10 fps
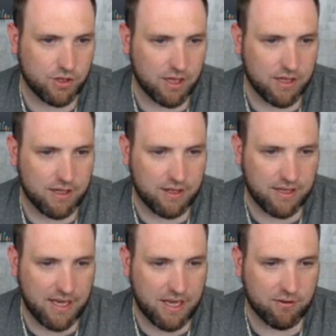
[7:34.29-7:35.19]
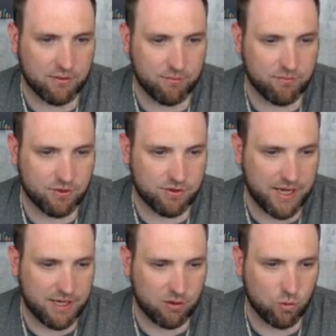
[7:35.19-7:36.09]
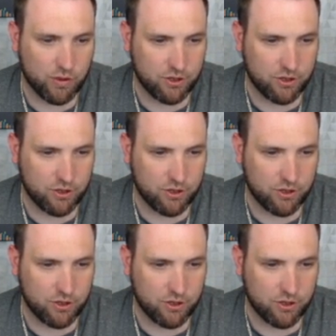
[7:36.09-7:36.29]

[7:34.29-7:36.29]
And then they have a category